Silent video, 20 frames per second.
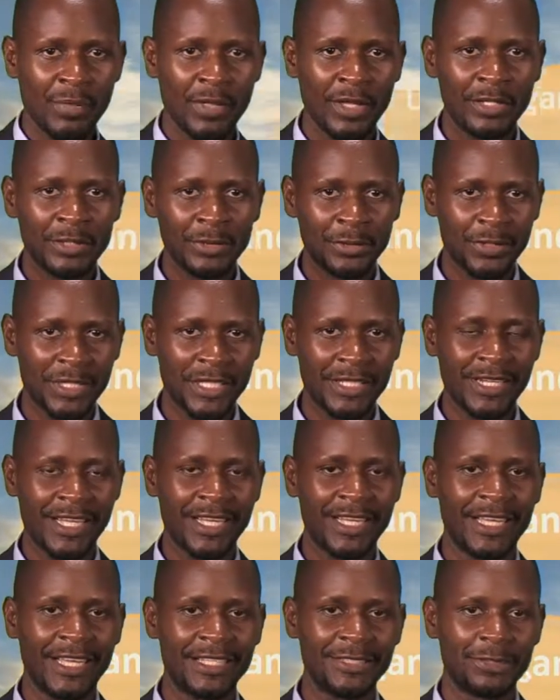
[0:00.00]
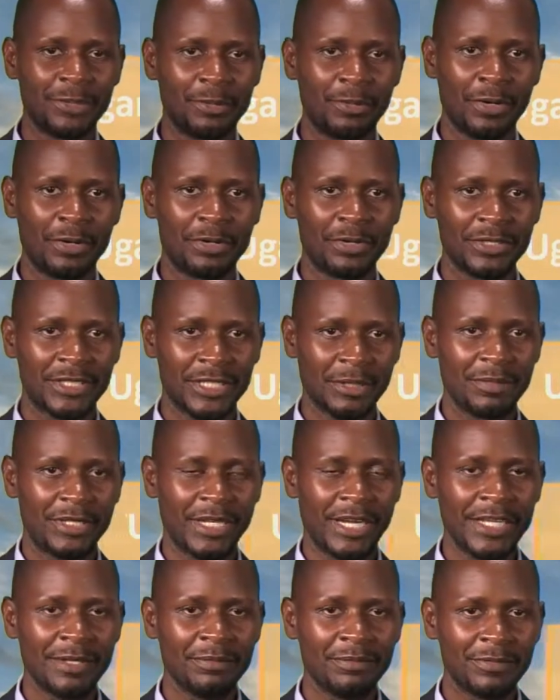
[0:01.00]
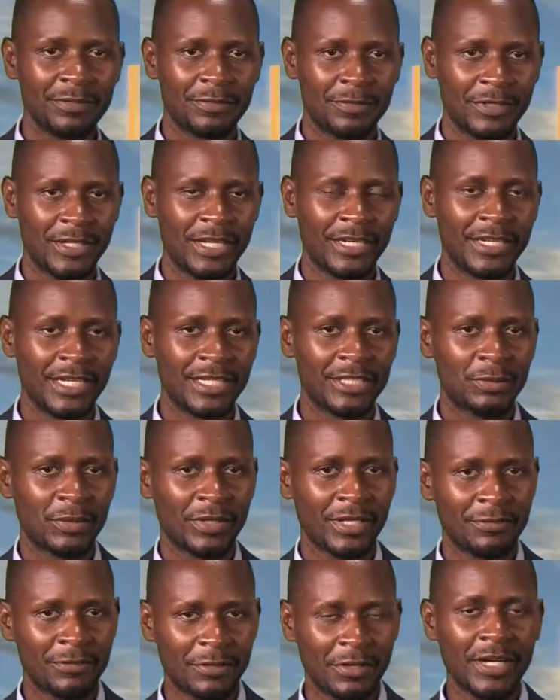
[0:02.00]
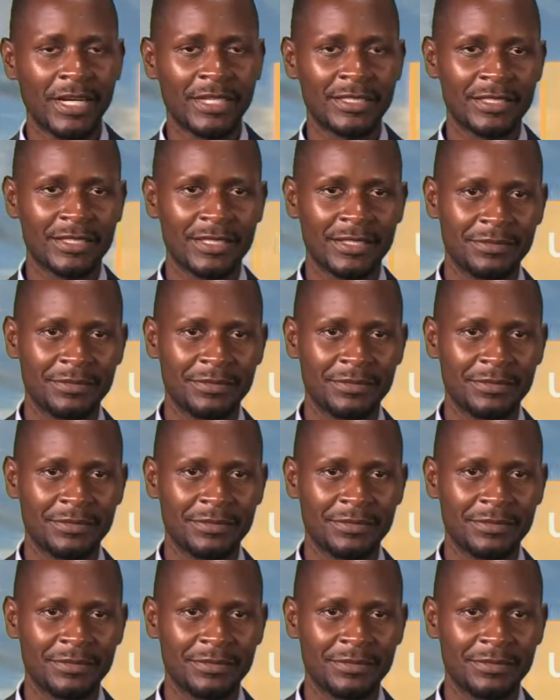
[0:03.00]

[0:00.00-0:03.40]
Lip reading: Tune in again tomorrow, same time, for the next weather forecast.